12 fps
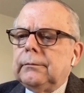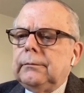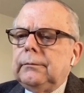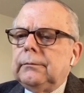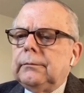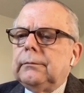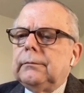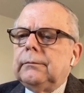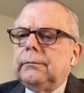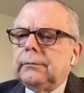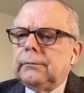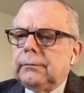
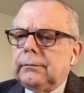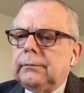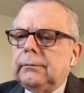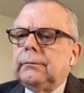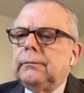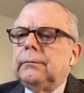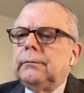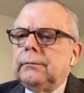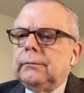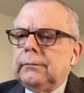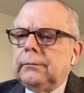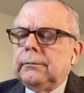
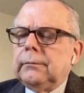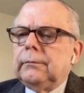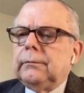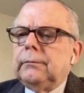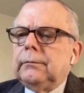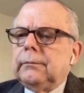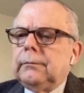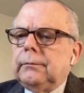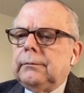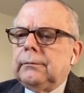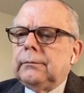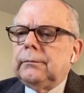
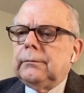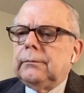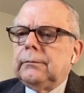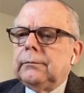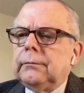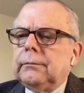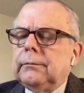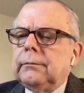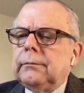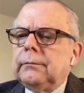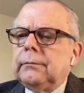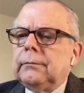
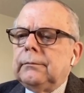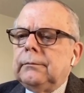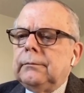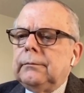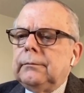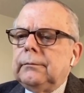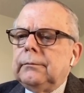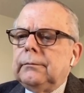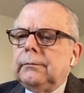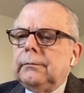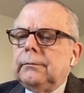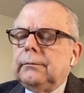
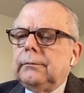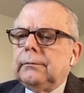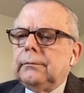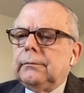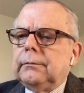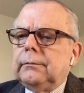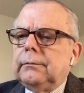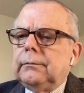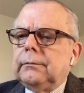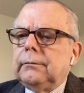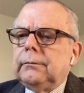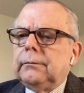
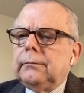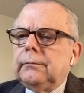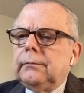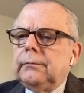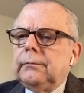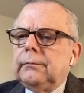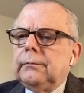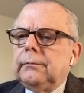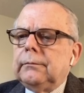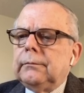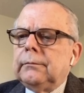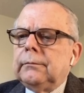
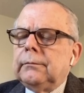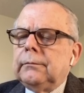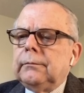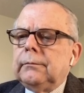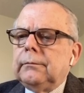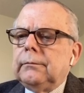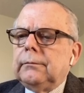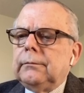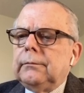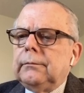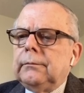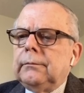No words are spoken by the person on screen.